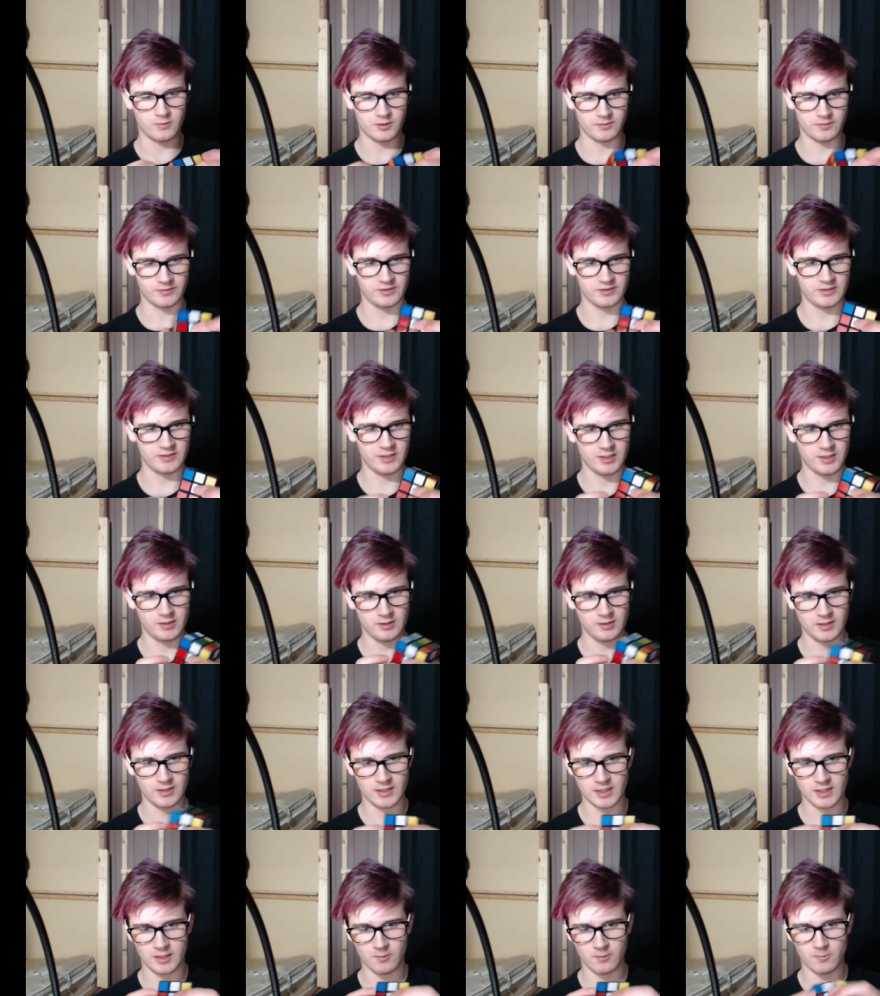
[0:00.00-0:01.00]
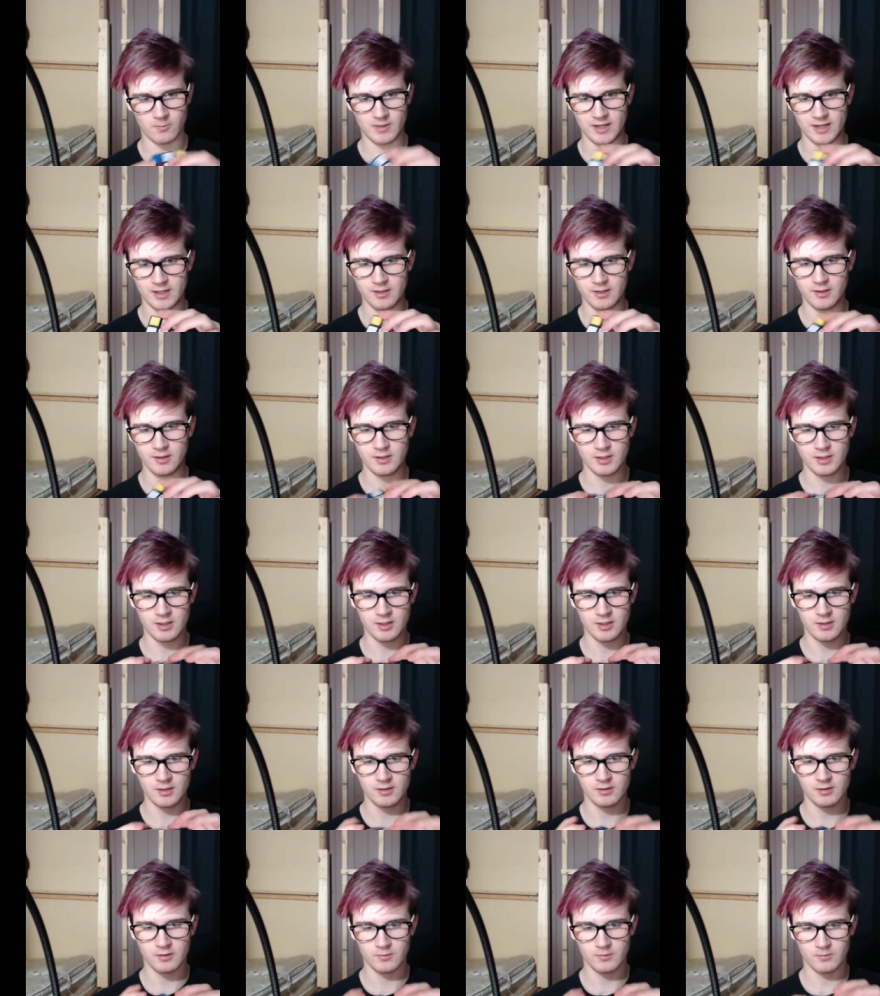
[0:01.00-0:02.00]
I'm seeing, I got a red
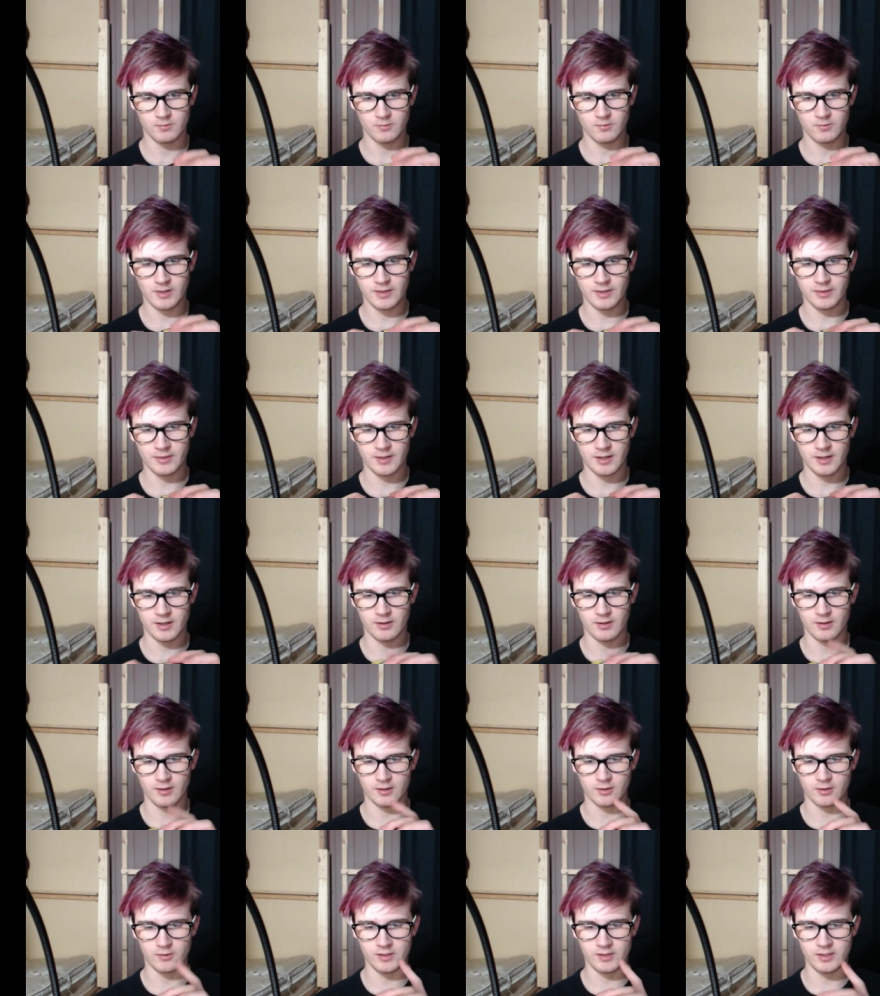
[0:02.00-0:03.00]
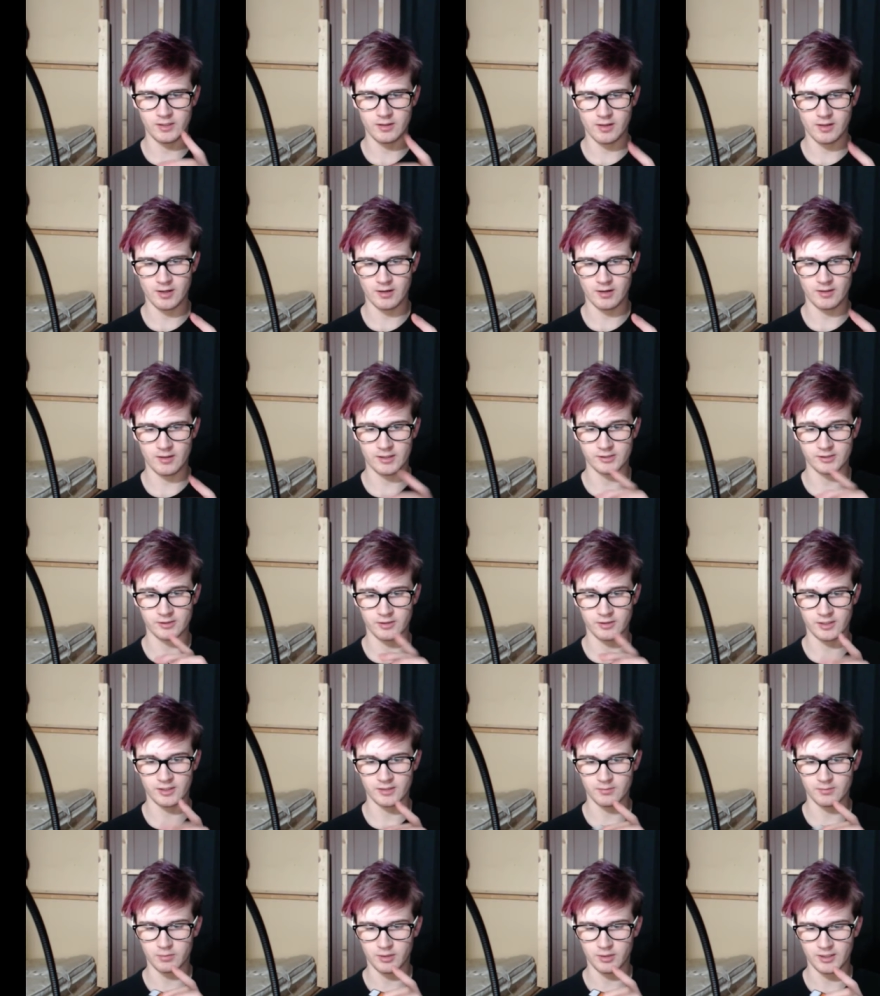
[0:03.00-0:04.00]
right there, a green there, that's already
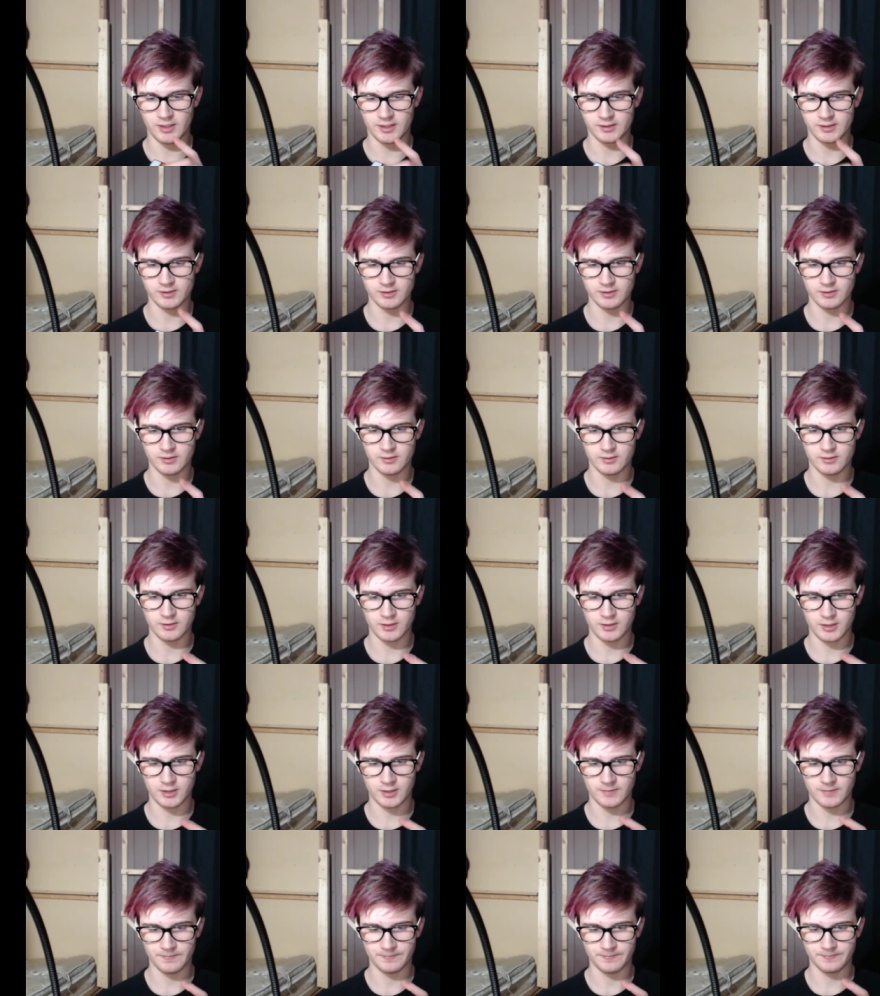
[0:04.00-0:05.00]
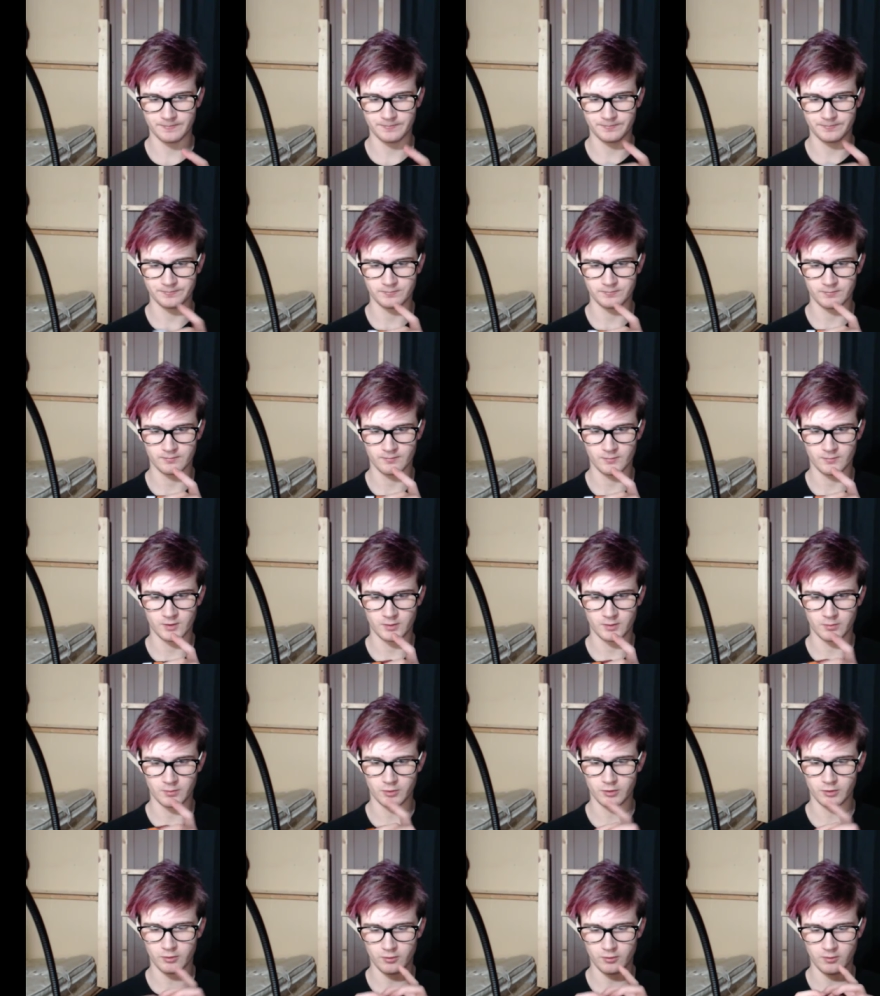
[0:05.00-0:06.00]
in place. Um,
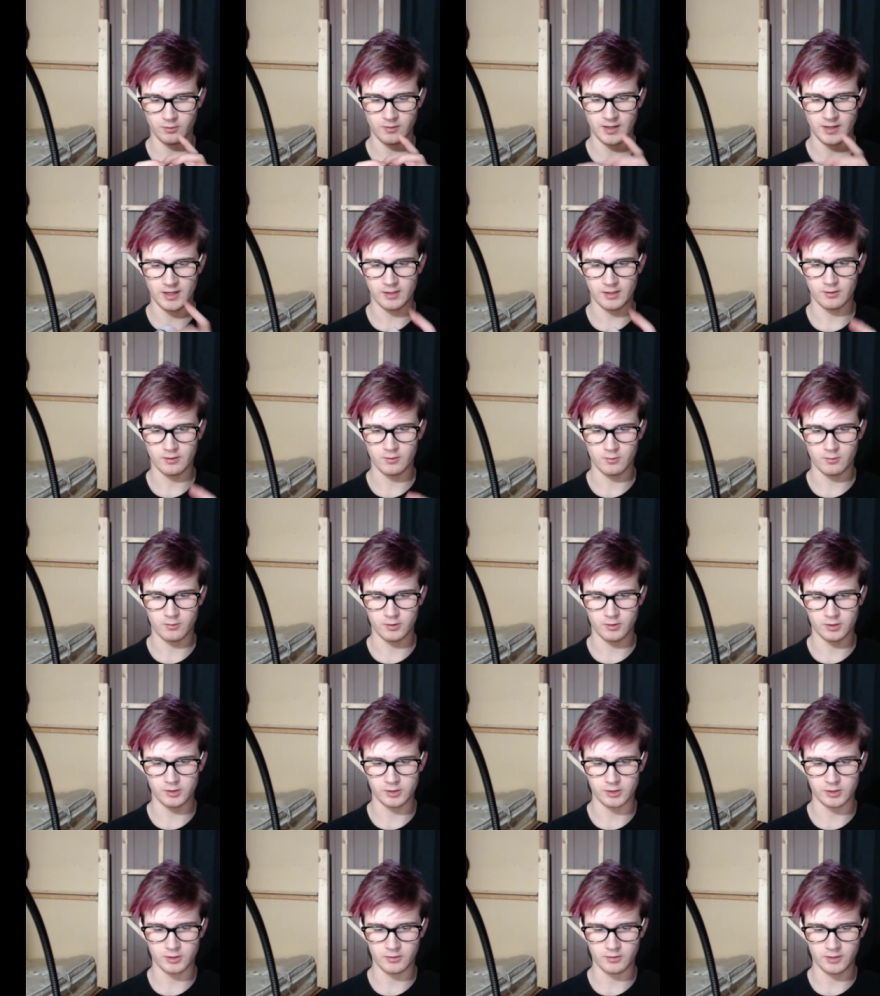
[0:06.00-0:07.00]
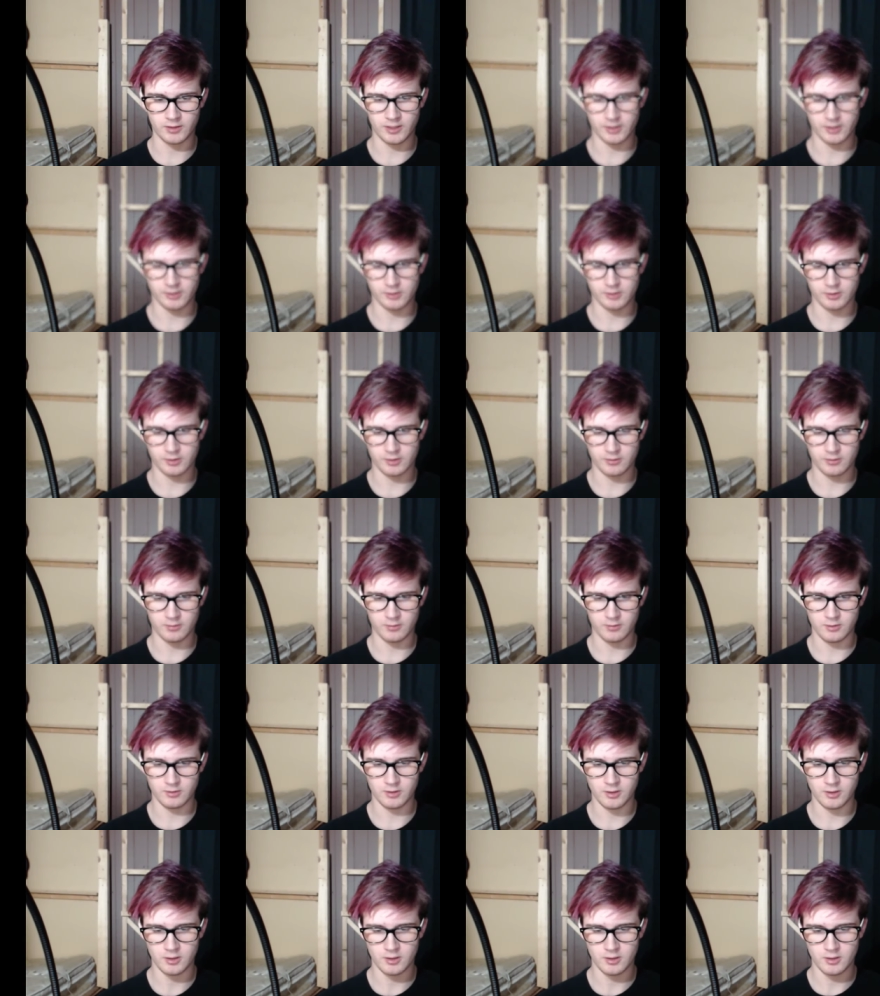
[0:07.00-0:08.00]
blue and orange. Okay, so
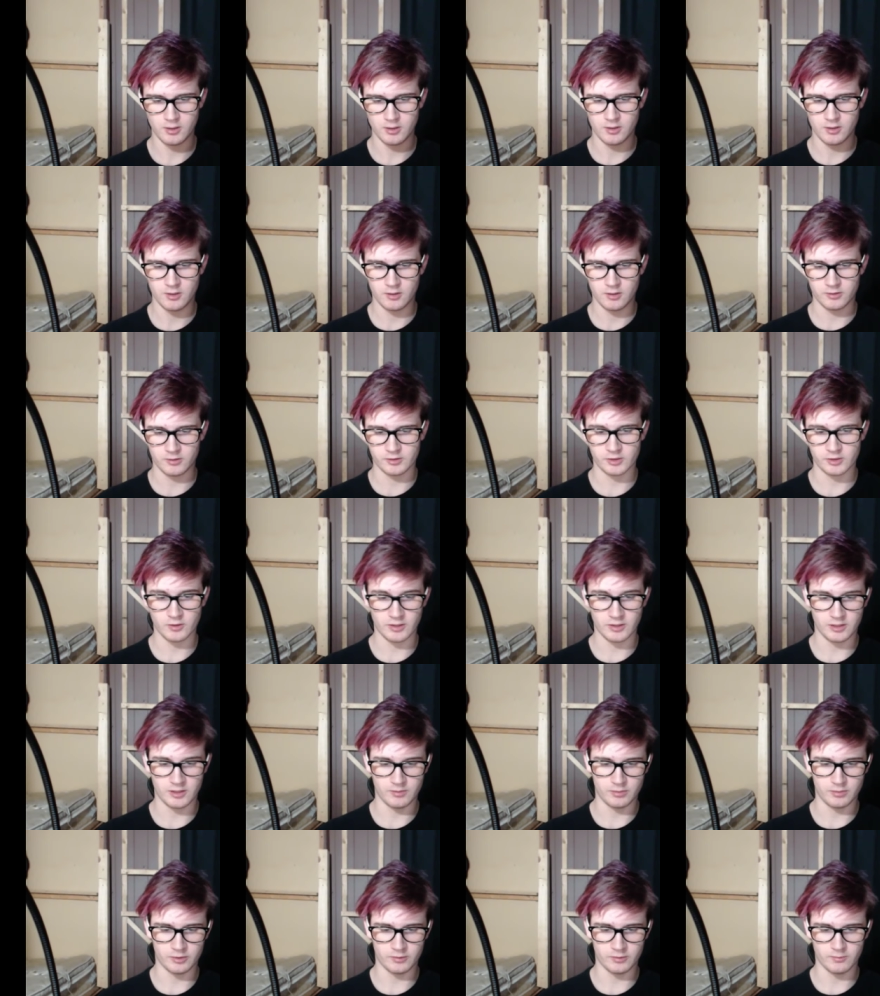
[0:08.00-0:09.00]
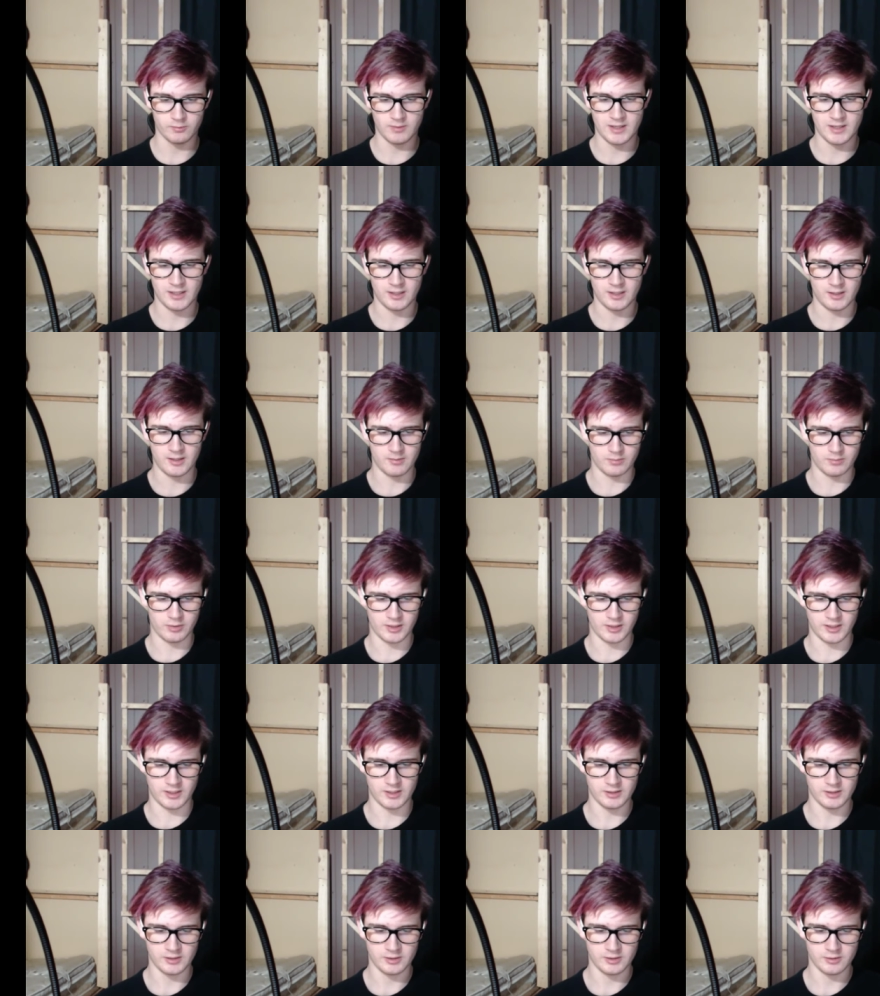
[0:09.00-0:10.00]
let's go ahead and put the red in
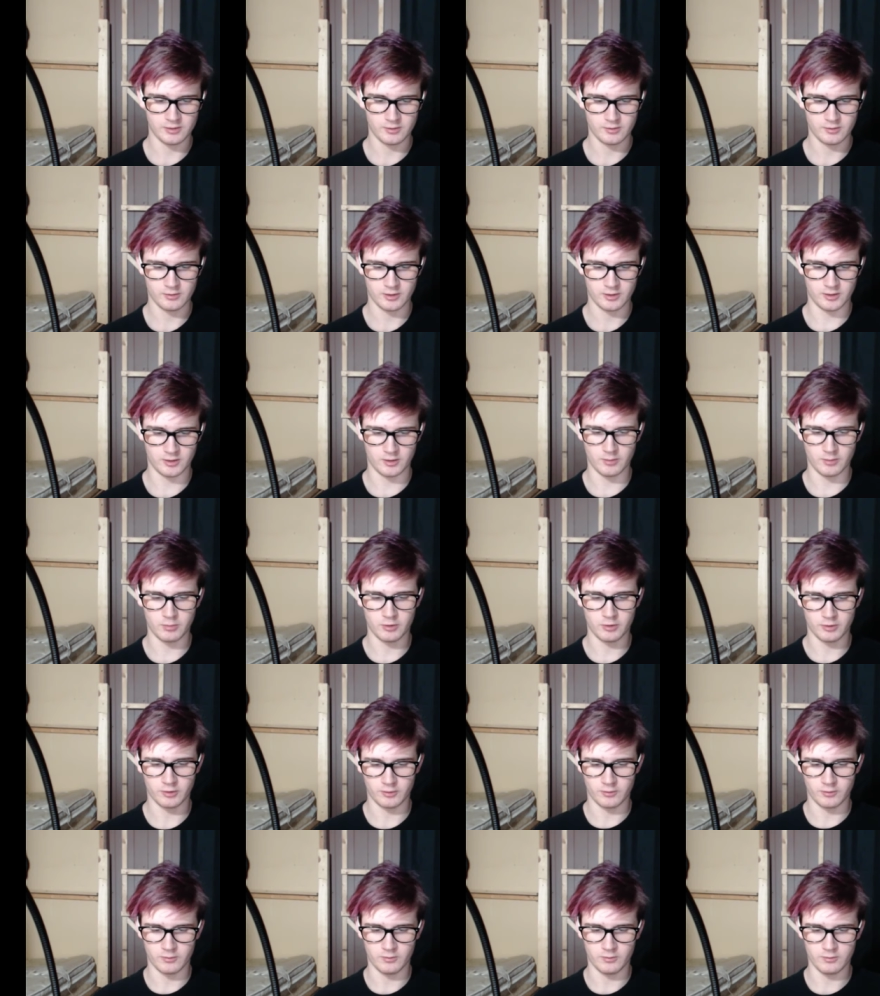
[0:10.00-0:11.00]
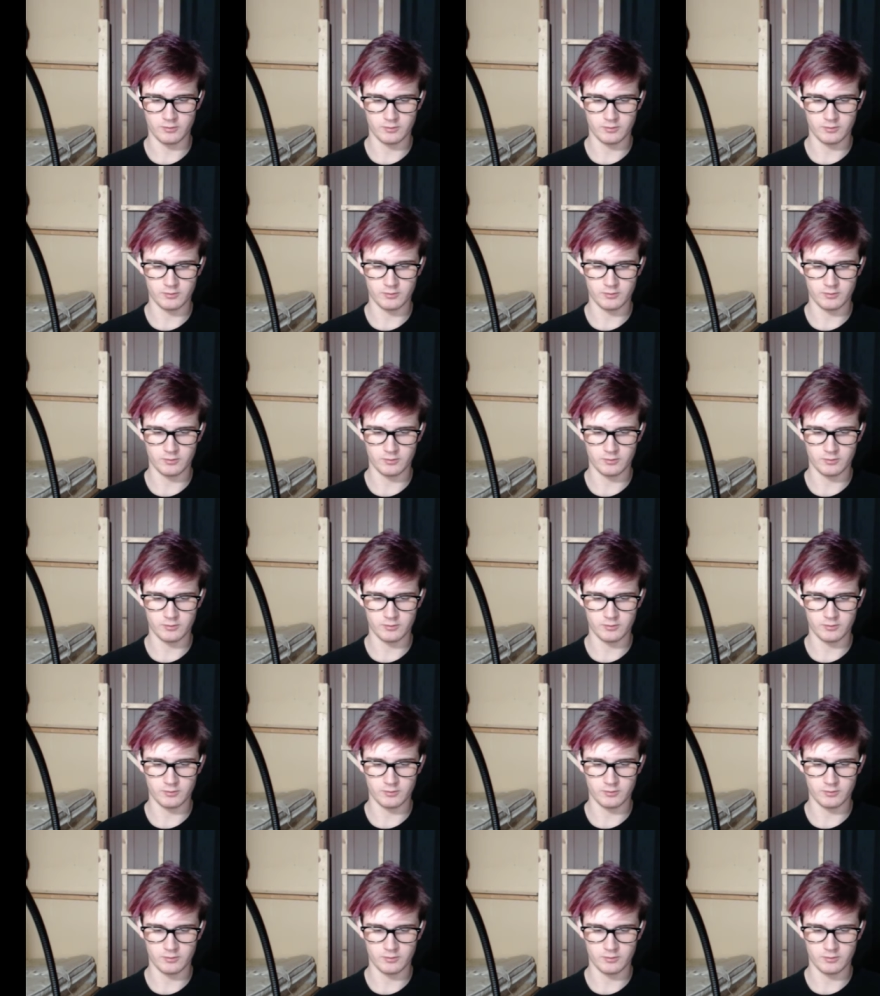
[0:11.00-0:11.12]
place, then the blue,